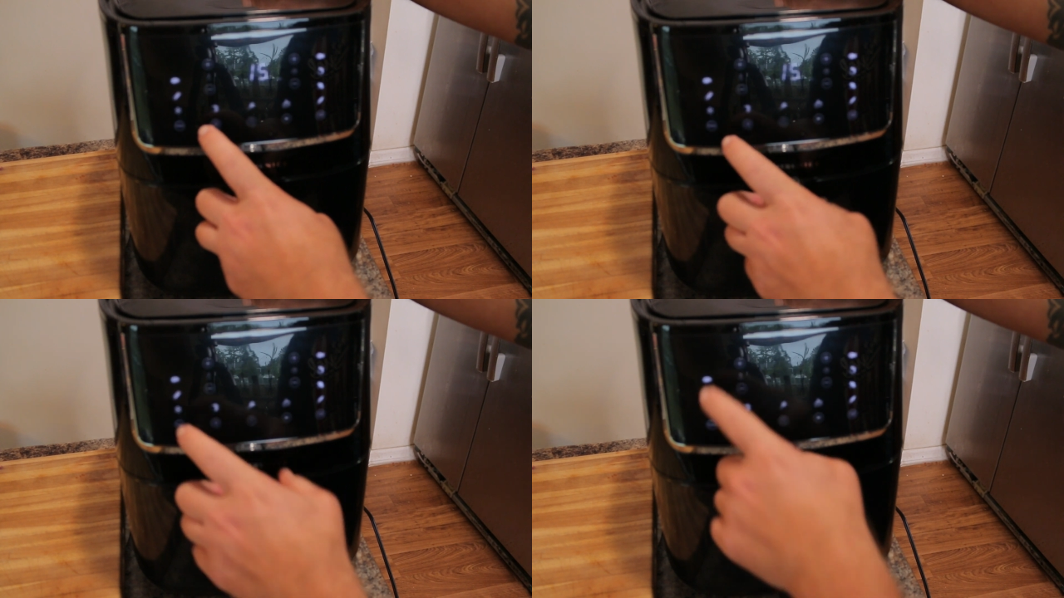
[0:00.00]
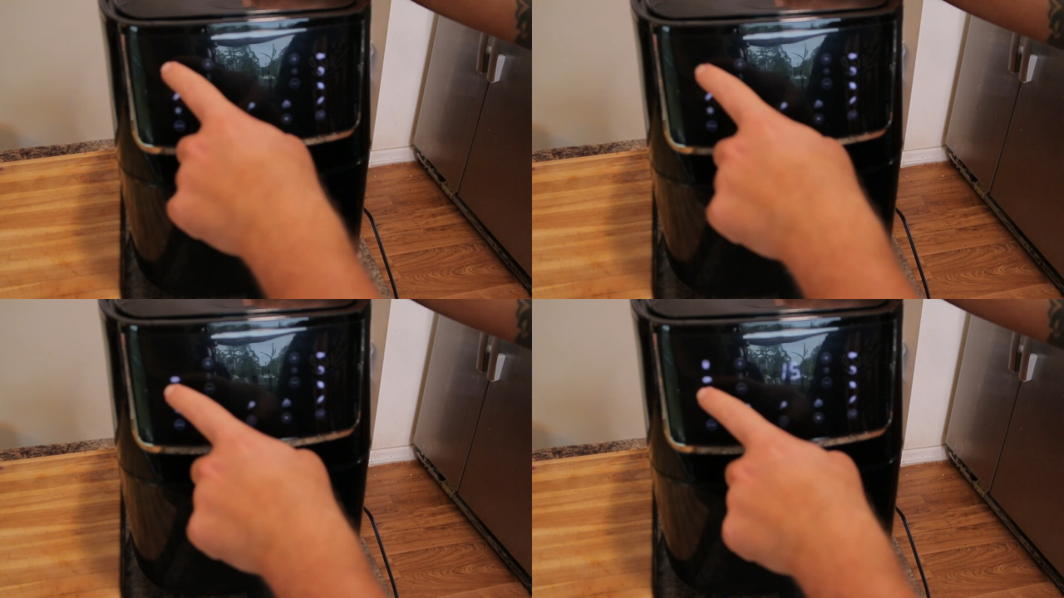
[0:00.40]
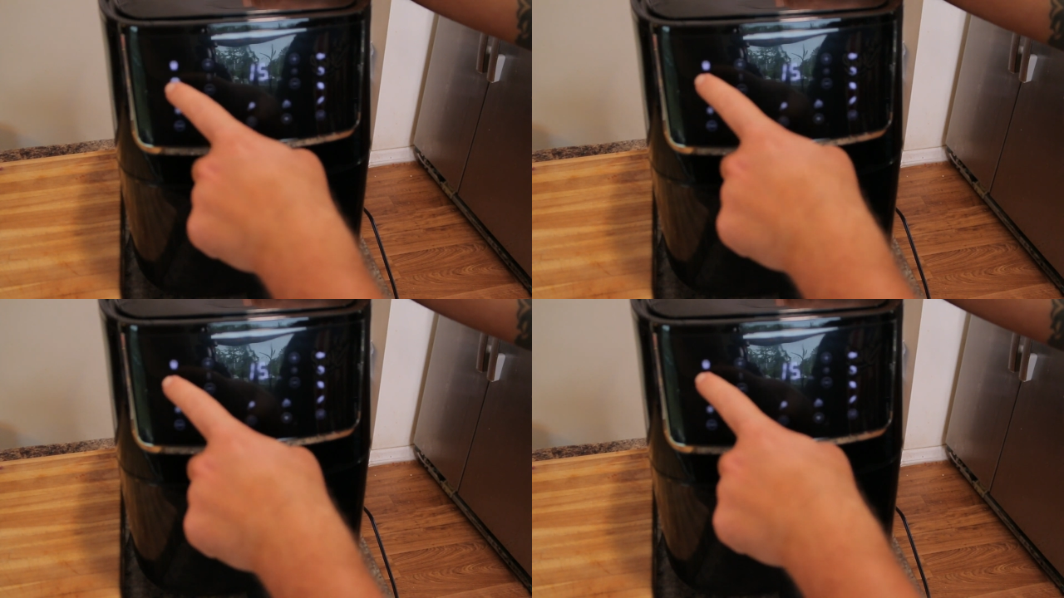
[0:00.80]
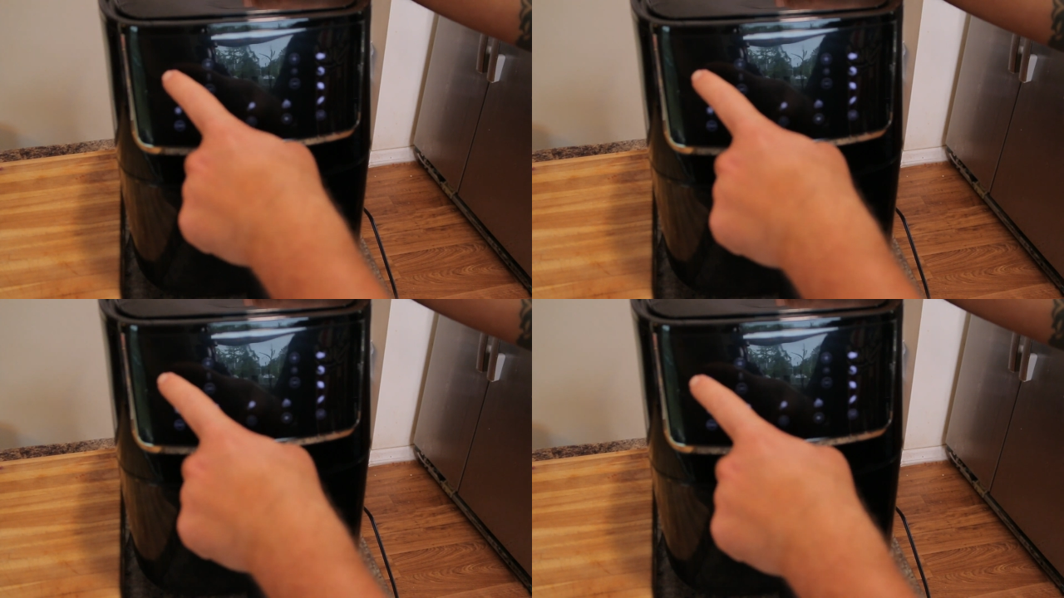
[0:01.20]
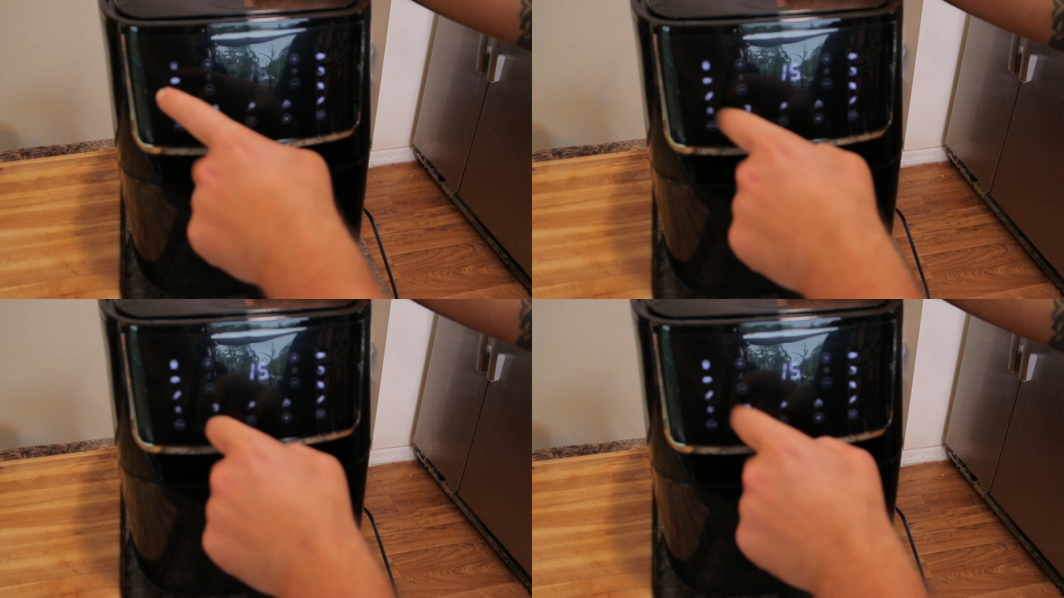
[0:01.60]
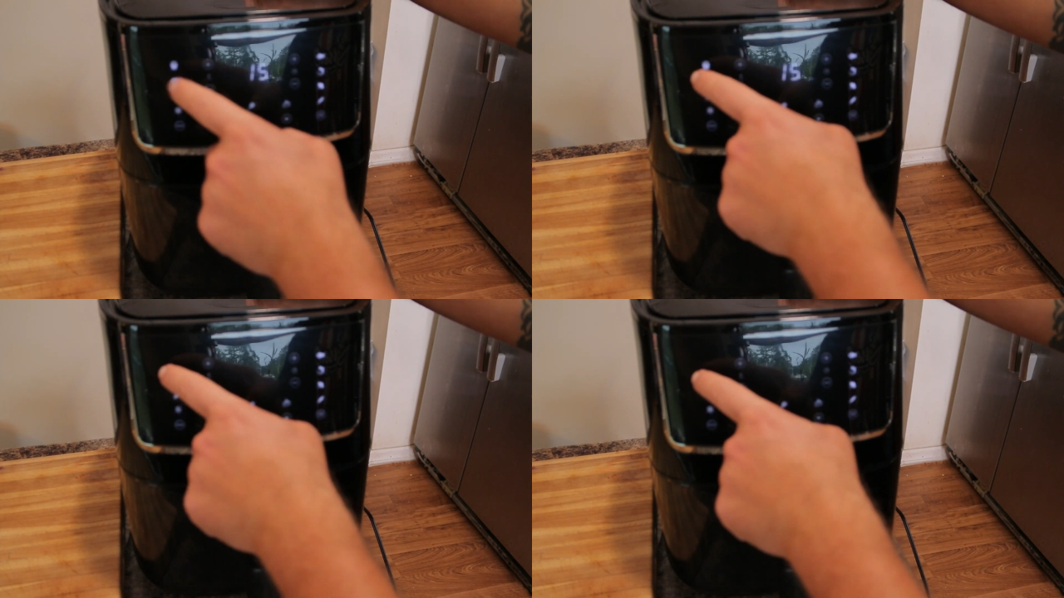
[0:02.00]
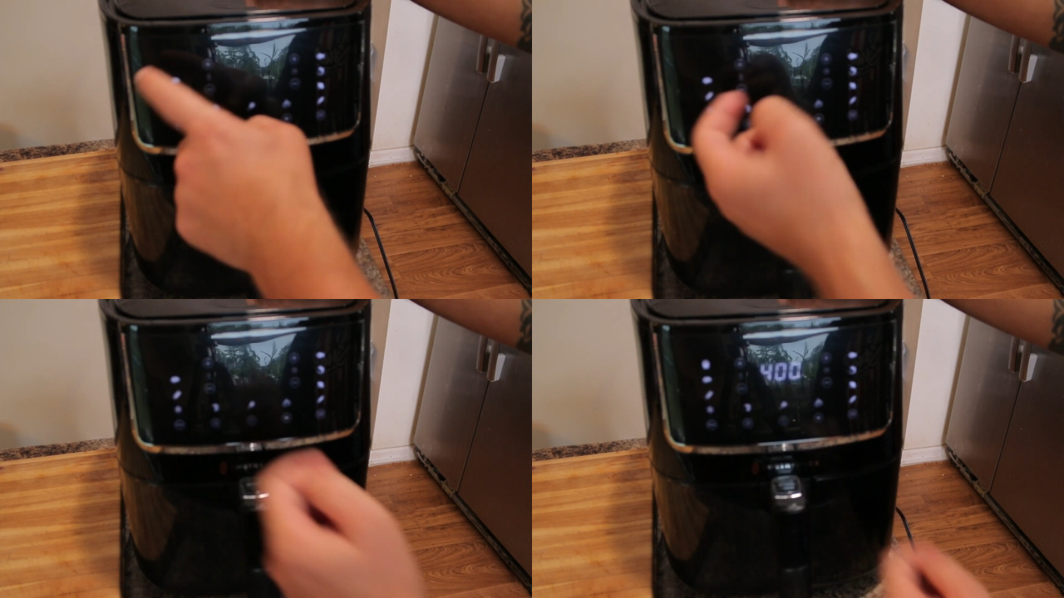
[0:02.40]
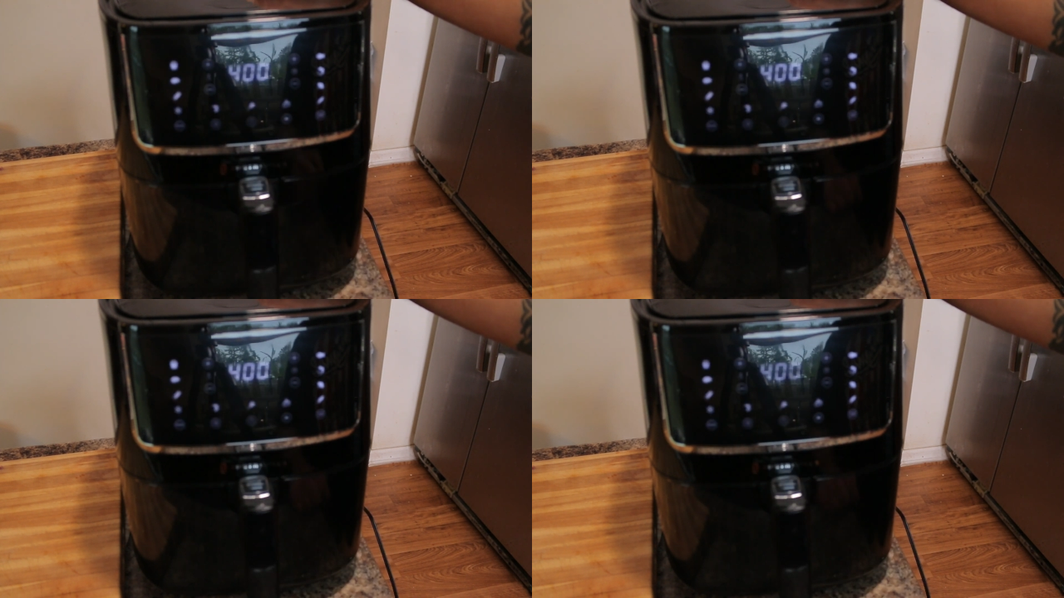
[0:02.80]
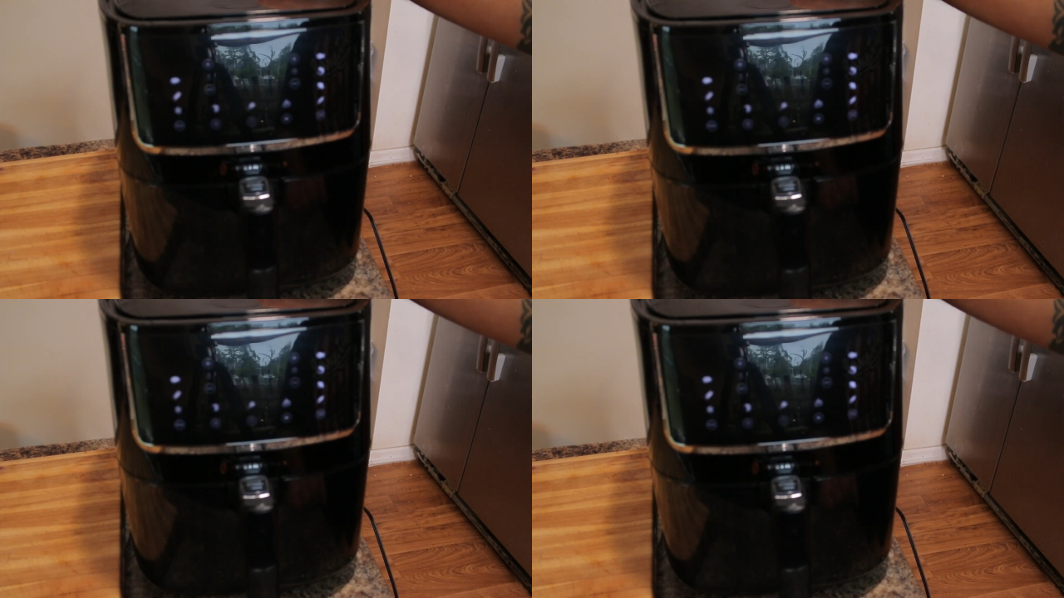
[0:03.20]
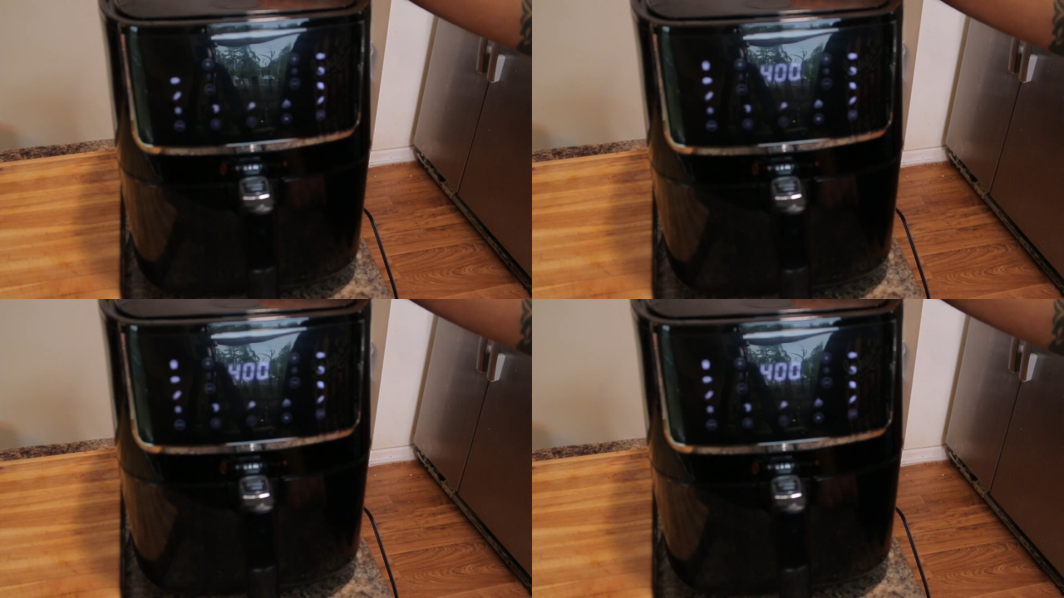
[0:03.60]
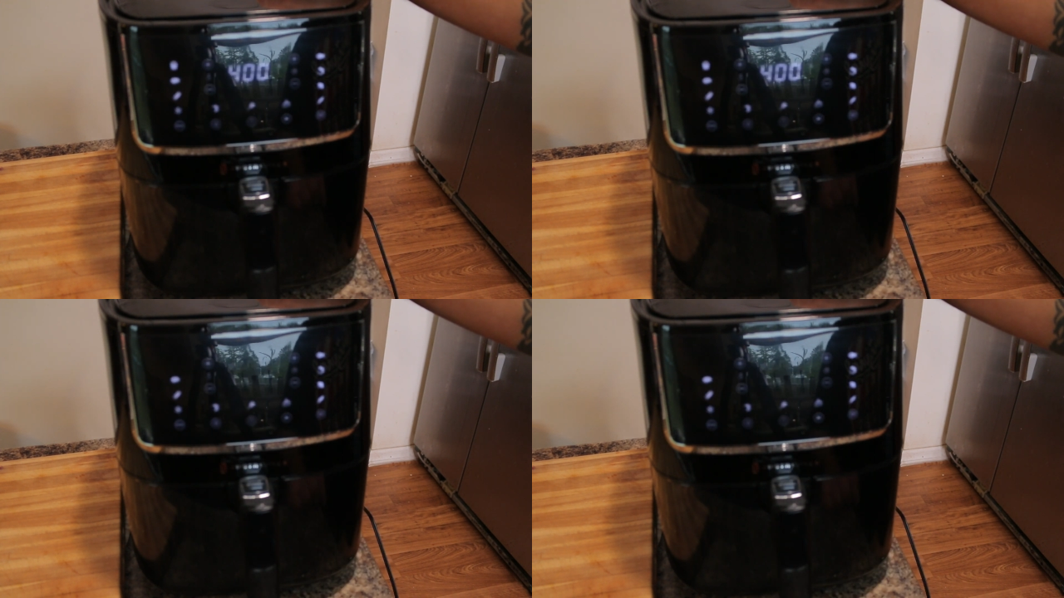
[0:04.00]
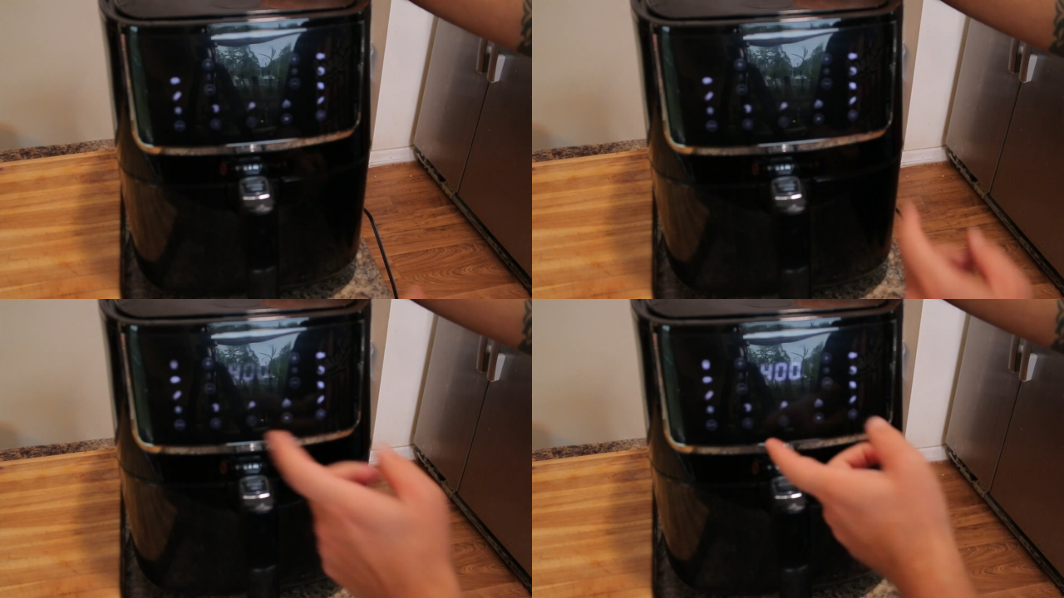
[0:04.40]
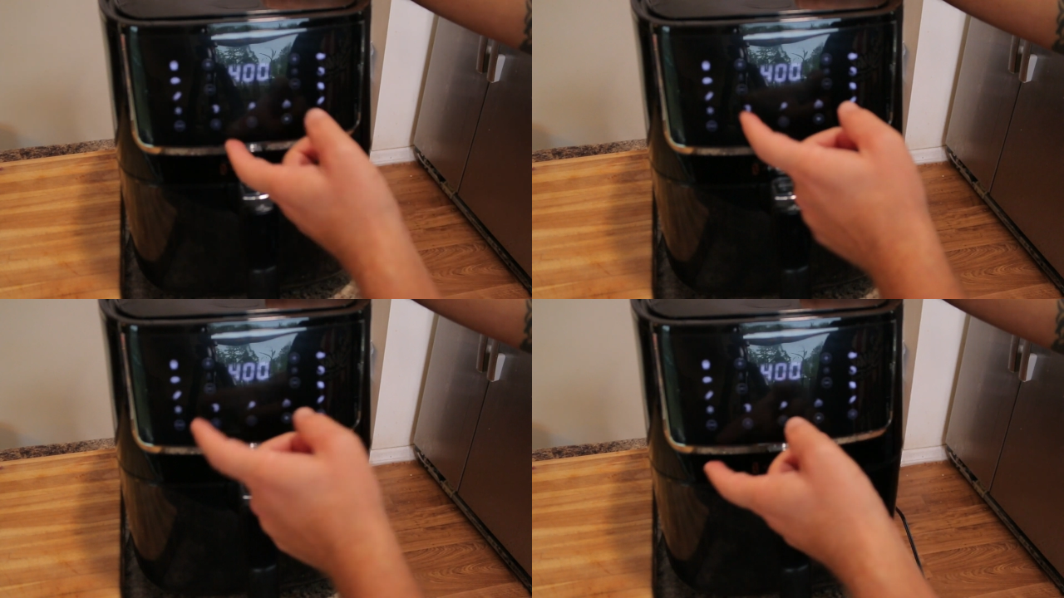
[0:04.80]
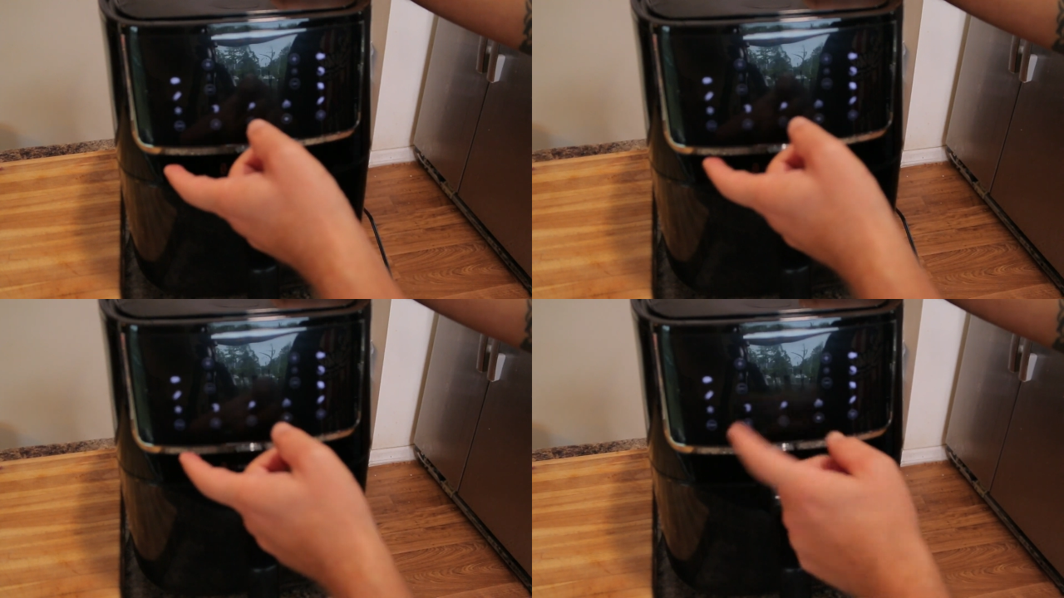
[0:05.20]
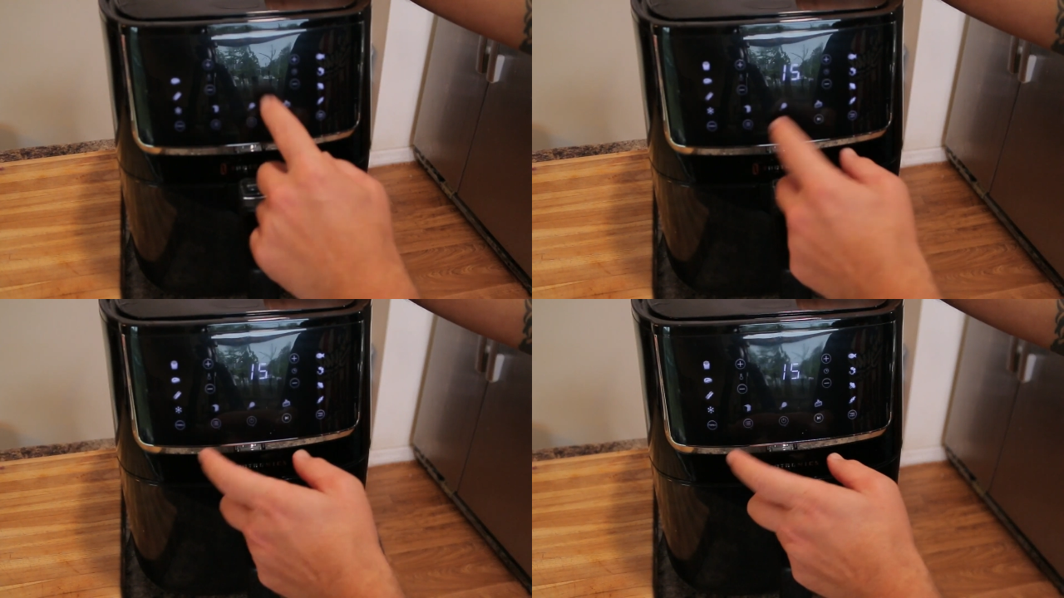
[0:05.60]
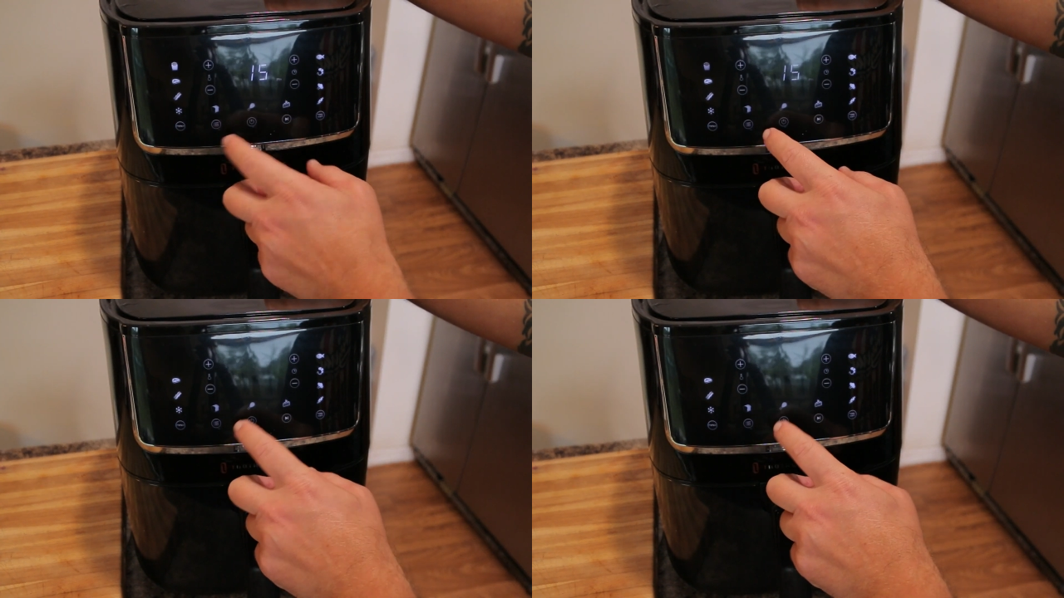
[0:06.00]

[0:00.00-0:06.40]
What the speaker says: [unreadable: no face in view]